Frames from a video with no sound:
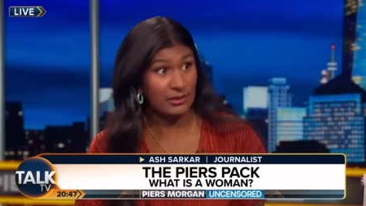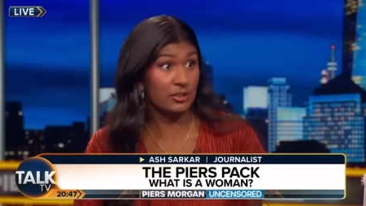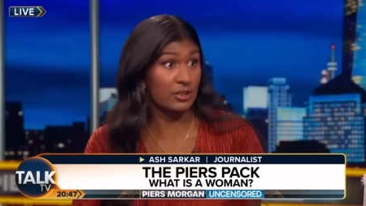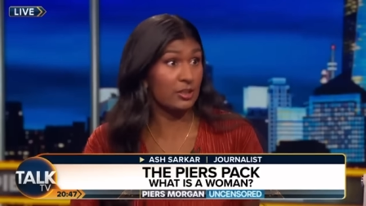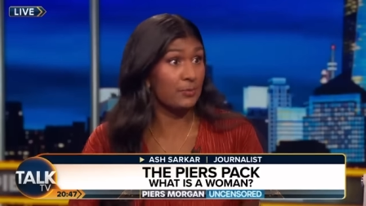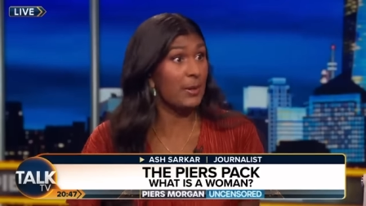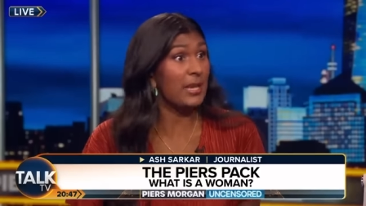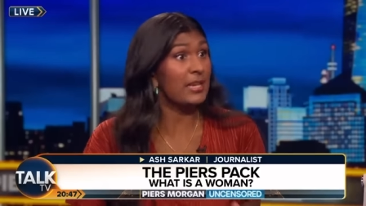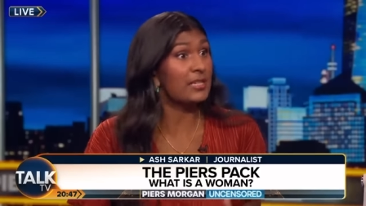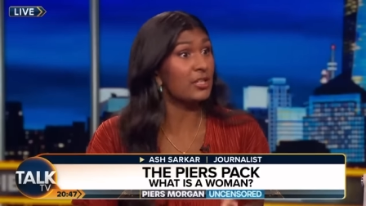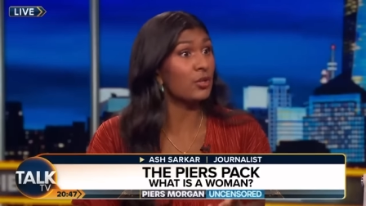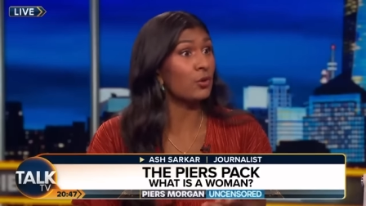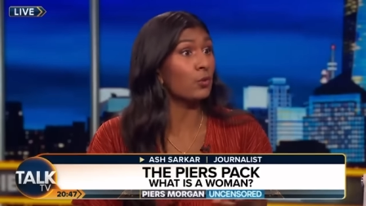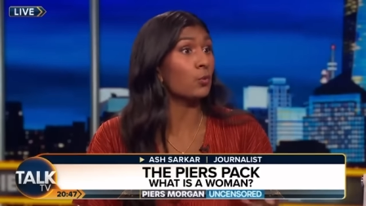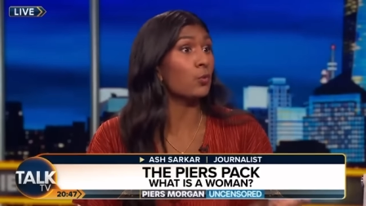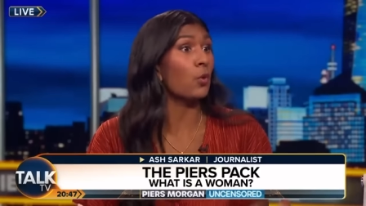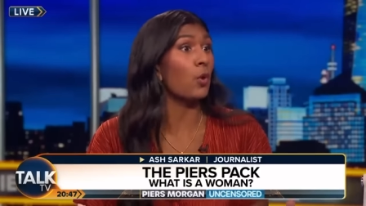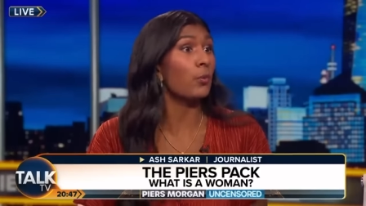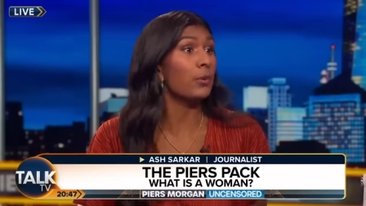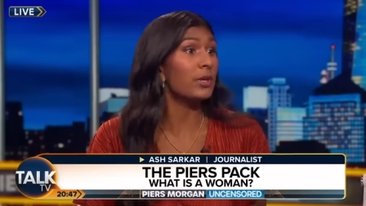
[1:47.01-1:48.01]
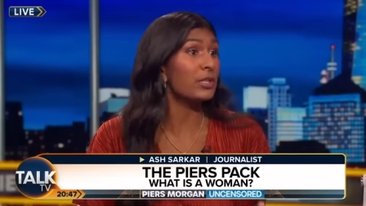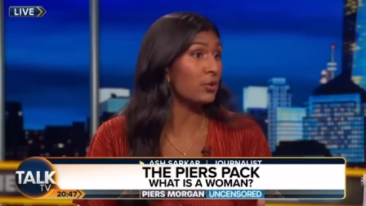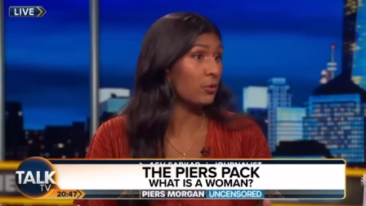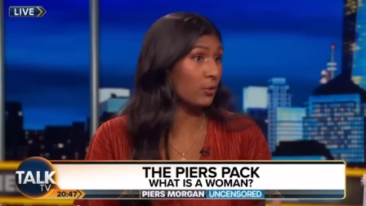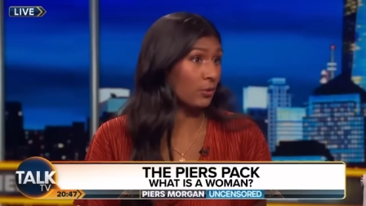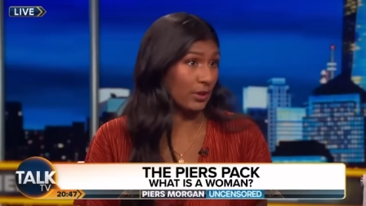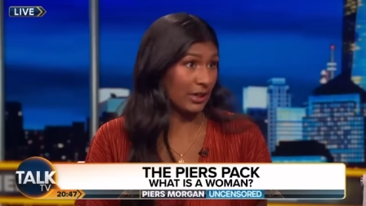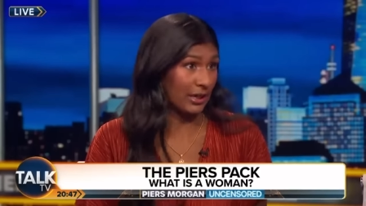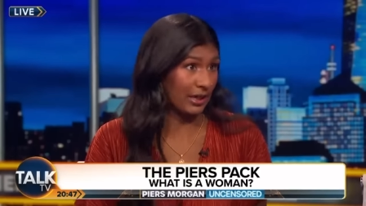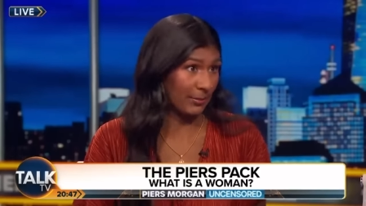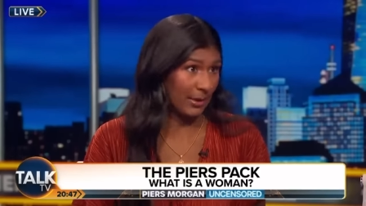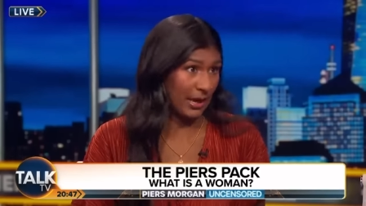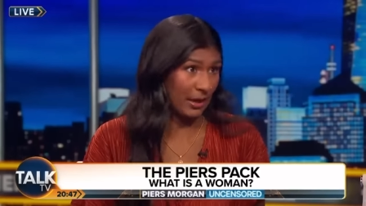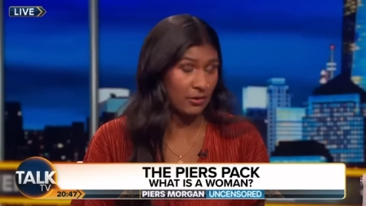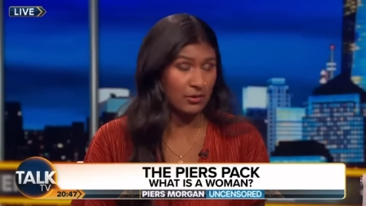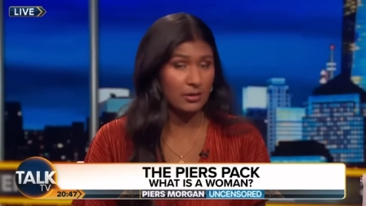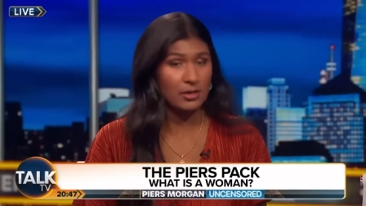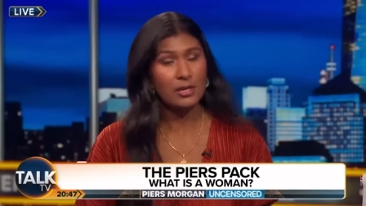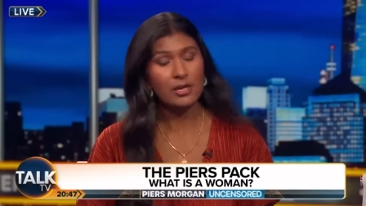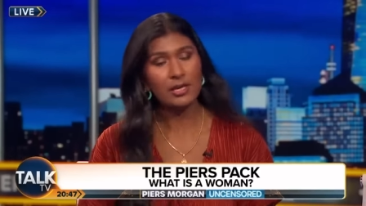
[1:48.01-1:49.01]
So, depending on what we're talking
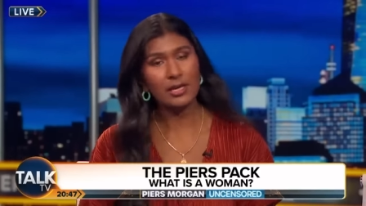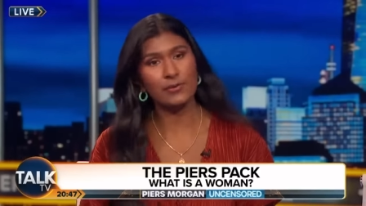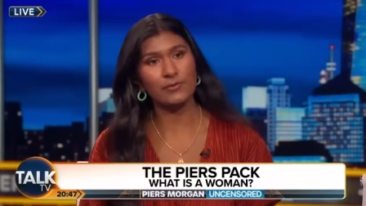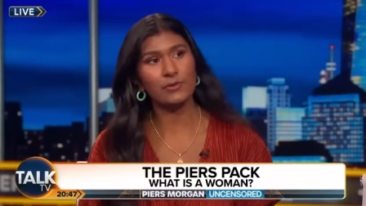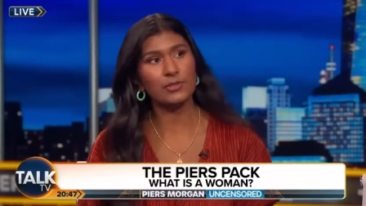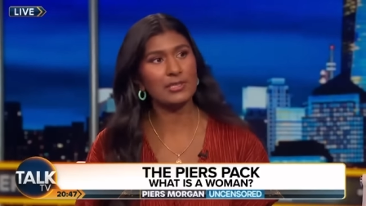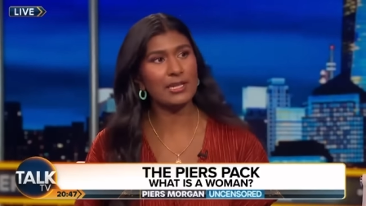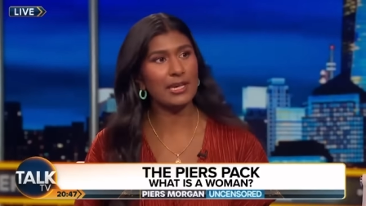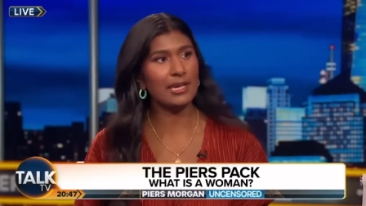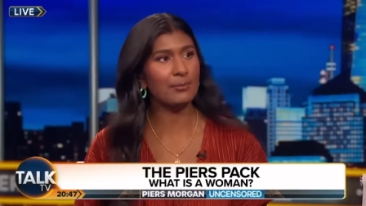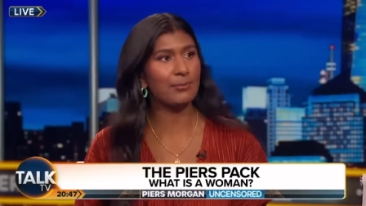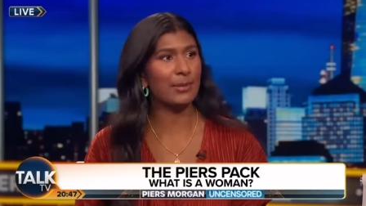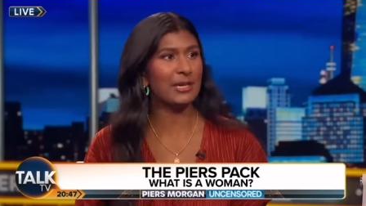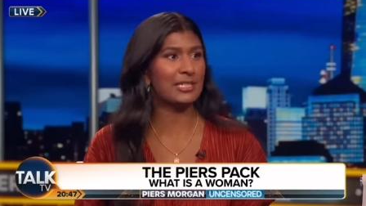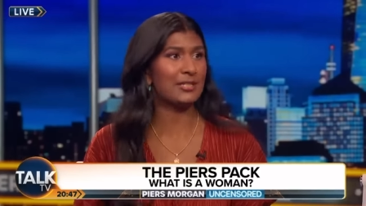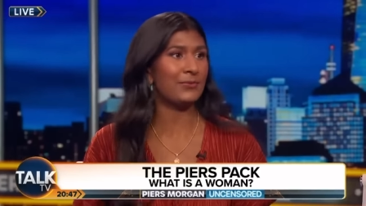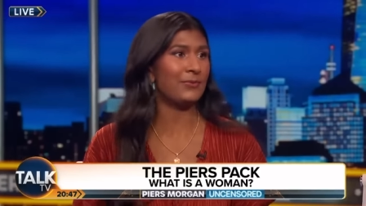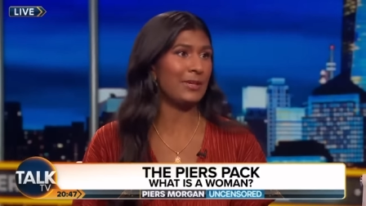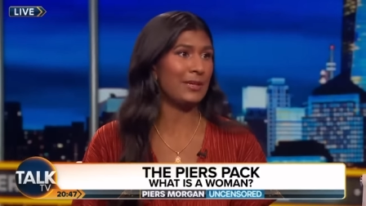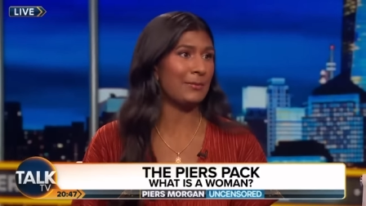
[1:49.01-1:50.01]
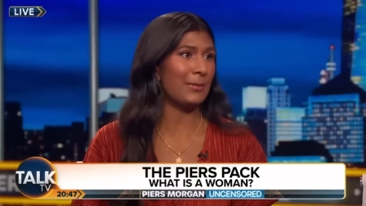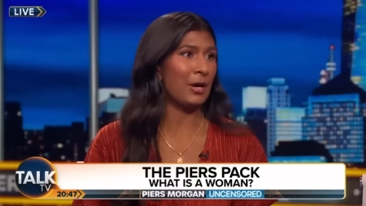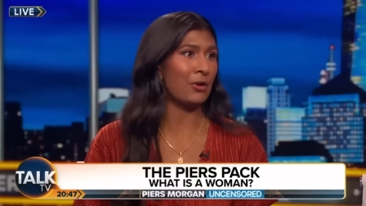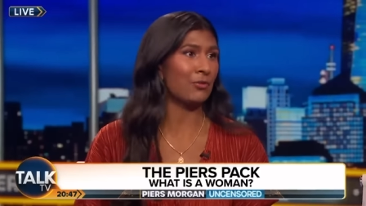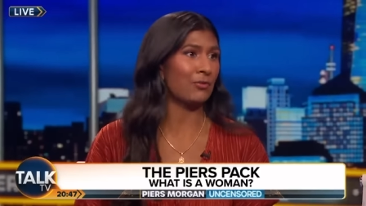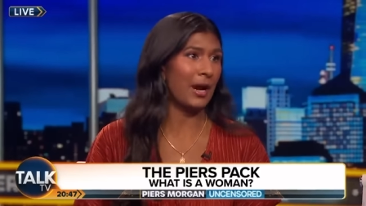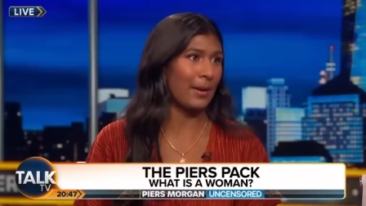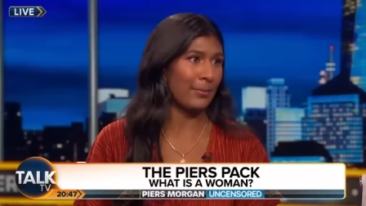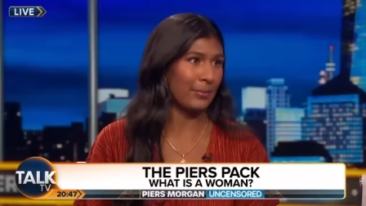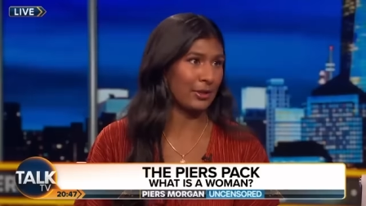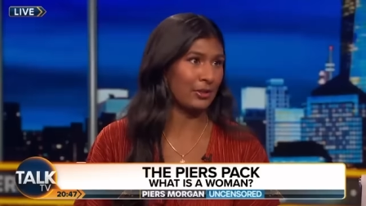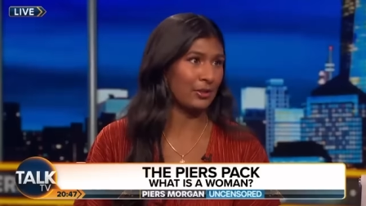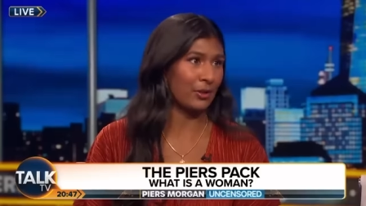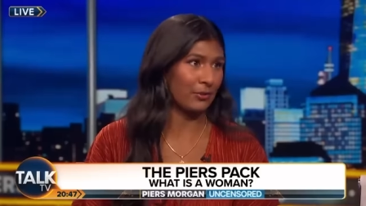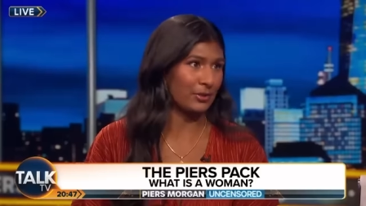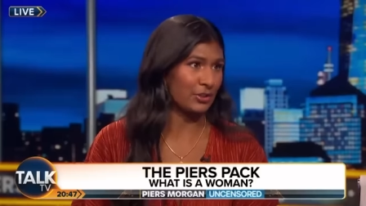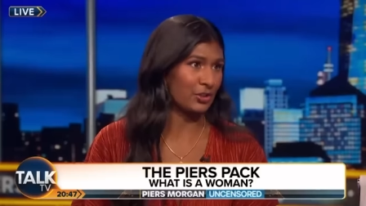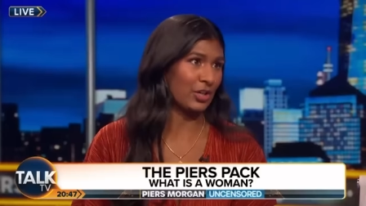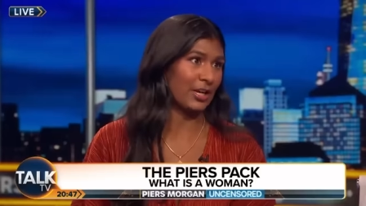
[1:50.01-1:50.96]
about, if you're saying best female rapper, no one's